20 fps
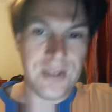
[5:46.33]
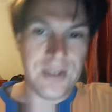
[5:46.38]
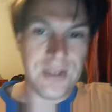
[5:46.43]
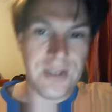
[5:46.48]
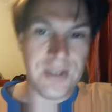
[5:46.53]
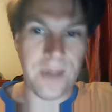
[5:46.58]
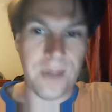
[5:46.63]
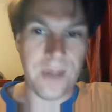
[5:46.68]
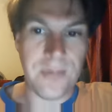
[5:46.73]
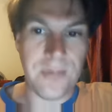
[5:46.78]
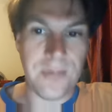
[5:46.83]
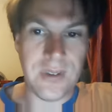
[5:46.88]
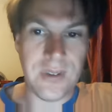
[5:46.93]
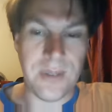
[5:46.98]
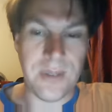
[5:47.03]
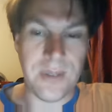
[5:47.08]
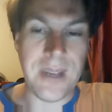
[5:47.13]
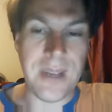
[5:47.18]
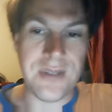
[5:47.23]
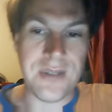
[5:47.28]
some
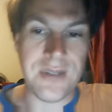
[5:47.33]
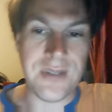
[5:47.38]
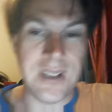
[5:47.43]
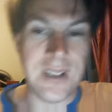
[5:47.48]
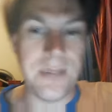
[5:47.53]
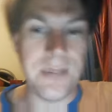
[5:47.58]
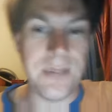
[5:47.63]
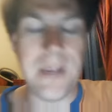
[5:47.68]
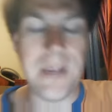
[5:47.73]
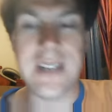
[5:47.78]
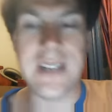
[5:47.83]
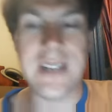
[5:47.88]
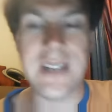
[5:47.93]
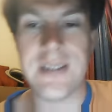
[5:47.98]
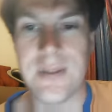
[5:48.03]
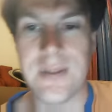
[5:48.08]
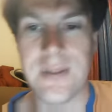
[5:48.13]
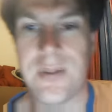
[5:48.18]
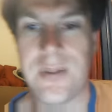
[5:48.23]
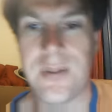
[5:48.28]
battery made
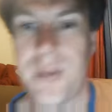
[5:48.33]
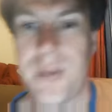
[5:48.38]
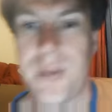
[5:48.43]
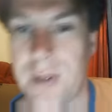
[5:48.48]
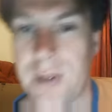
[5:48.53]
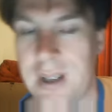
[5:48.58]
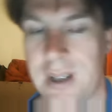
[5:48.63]
through,